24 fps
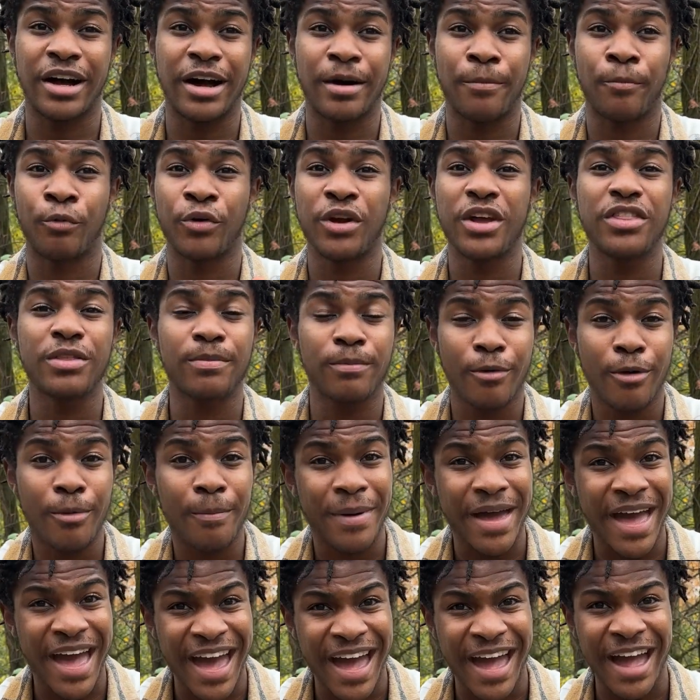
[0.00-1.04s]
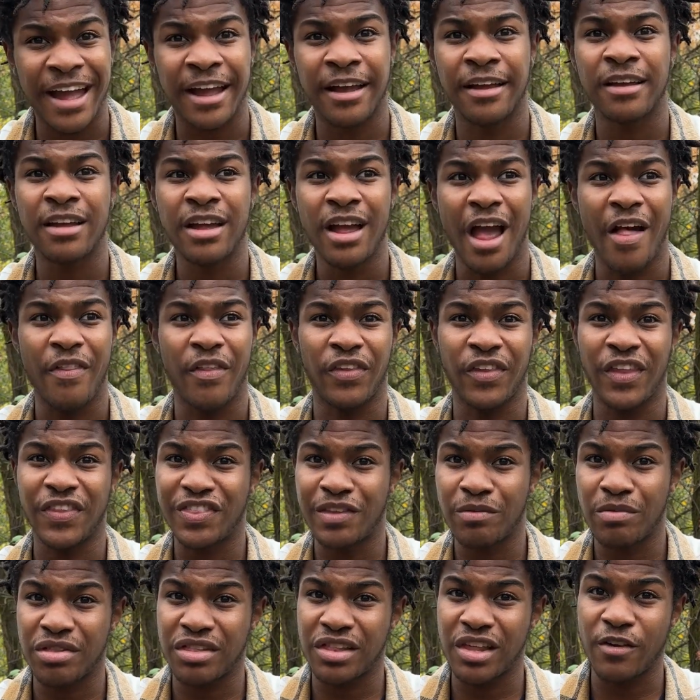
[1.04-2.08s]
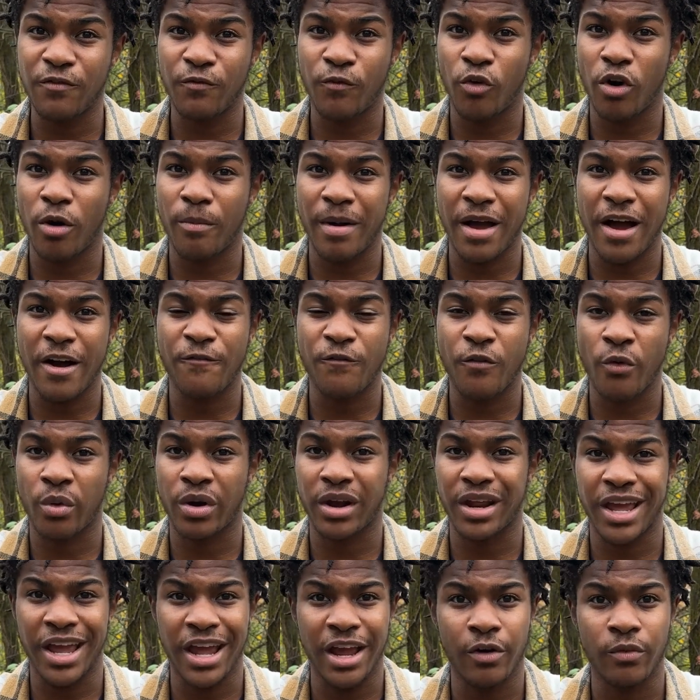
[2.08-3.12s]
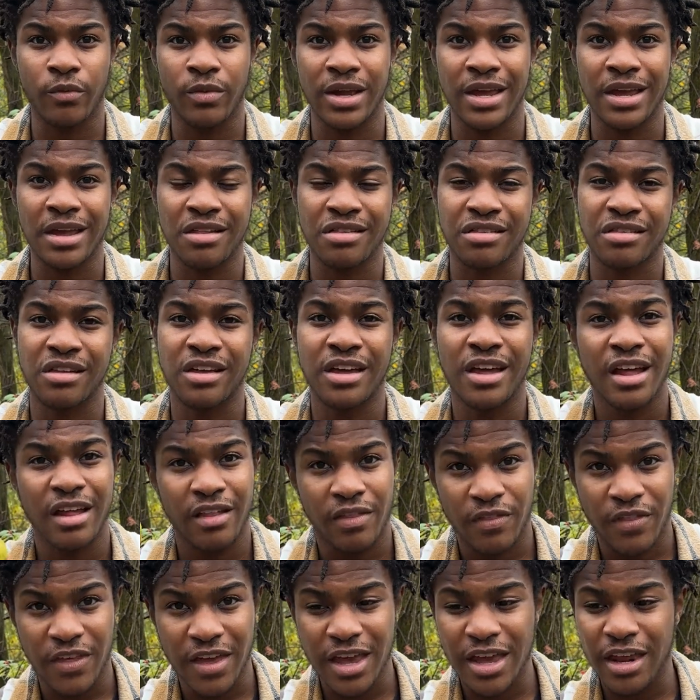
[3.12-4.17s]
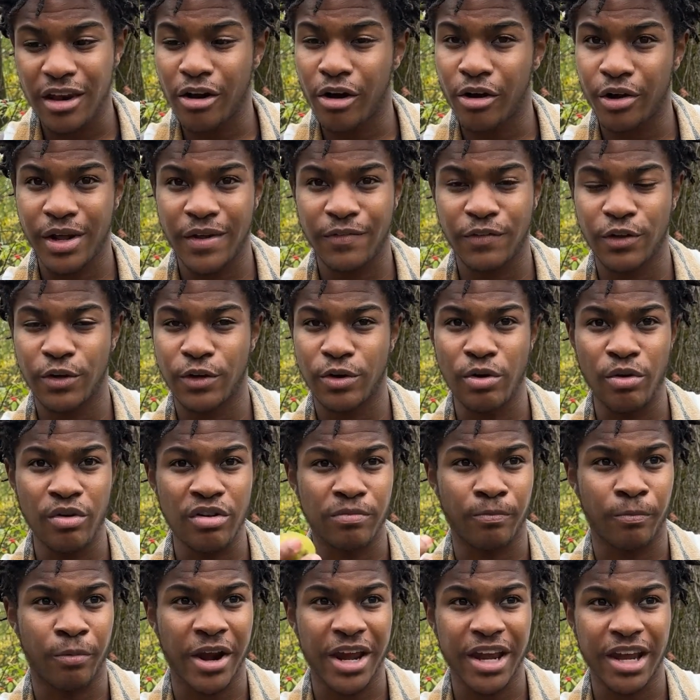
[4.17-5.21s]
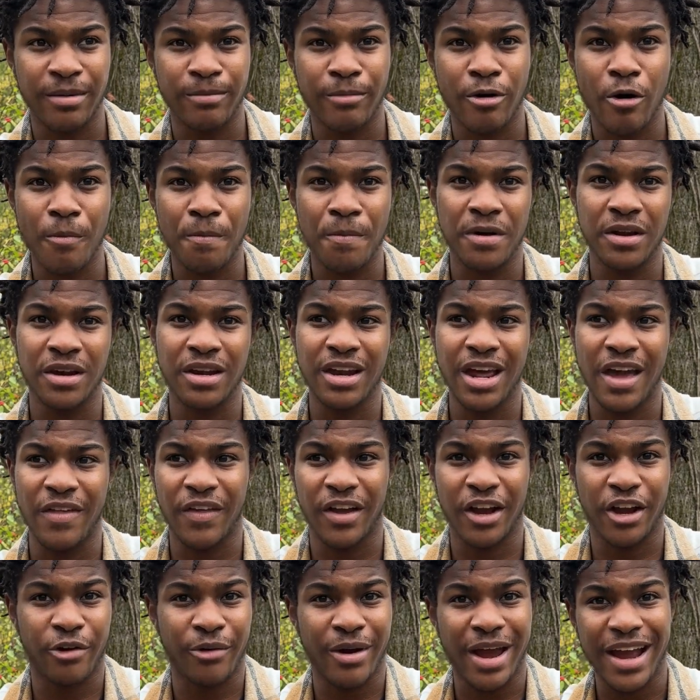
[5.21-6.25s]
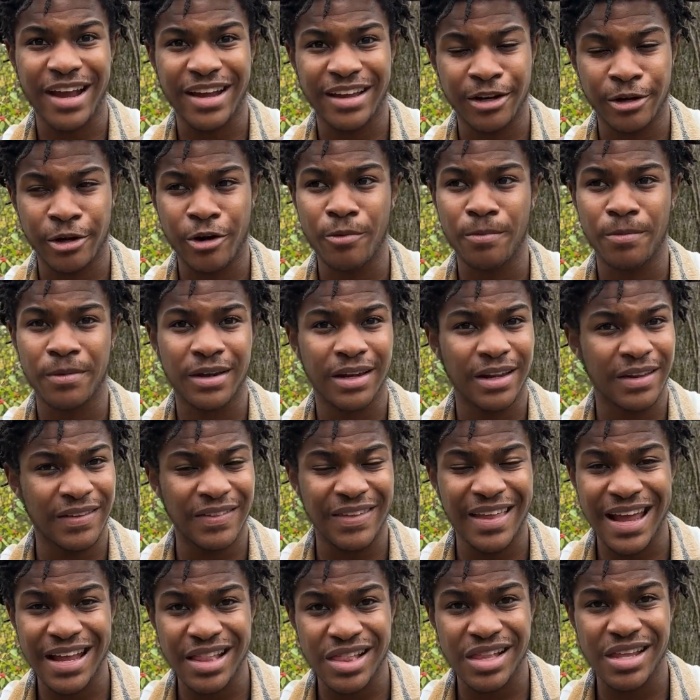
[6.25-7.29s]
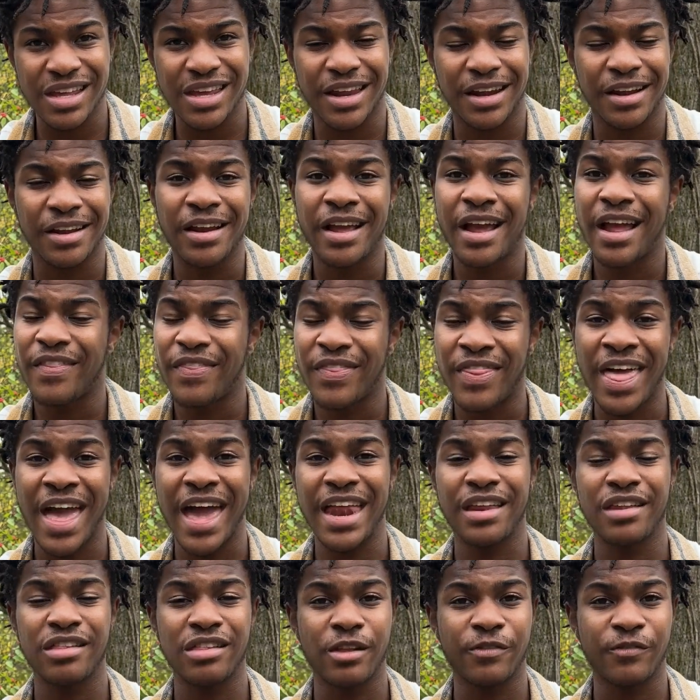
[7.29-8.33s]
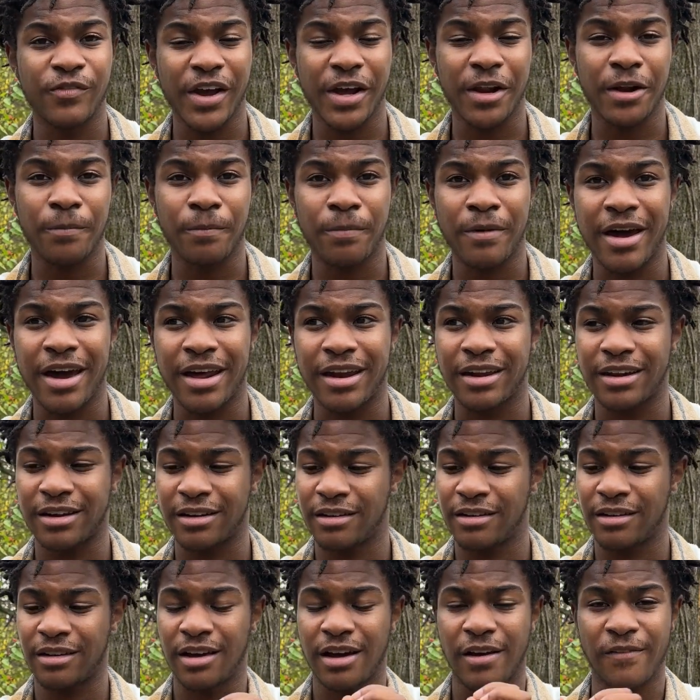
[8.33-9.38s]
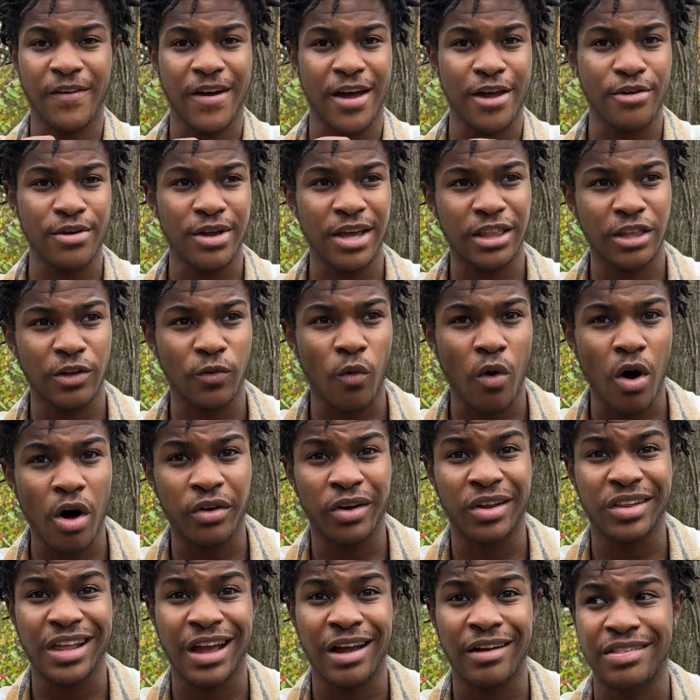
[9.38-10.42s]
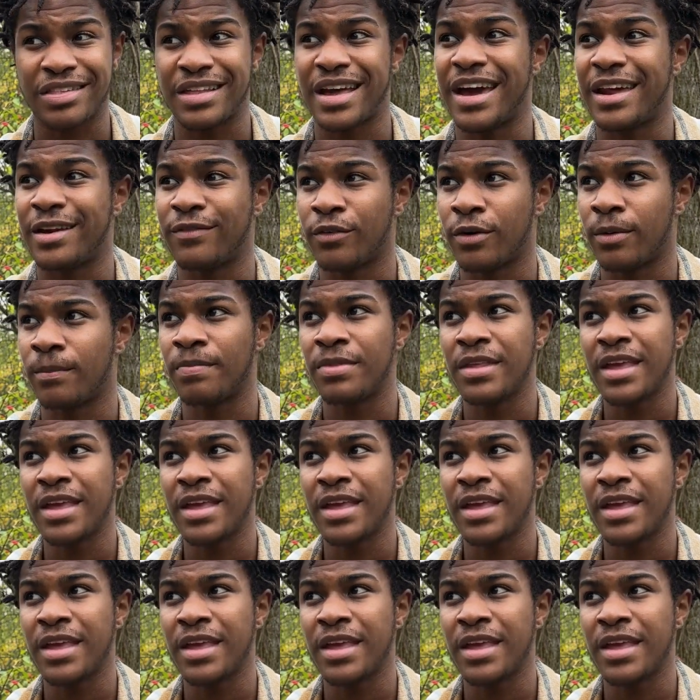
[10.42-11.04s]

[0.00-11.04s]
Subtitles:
breathable bag, and then let them sit for about 4 to 8 weeks. Then all you have to do is break them open and then crack it open, and then that's it. That is the final product of how you get the walnuts outside of them.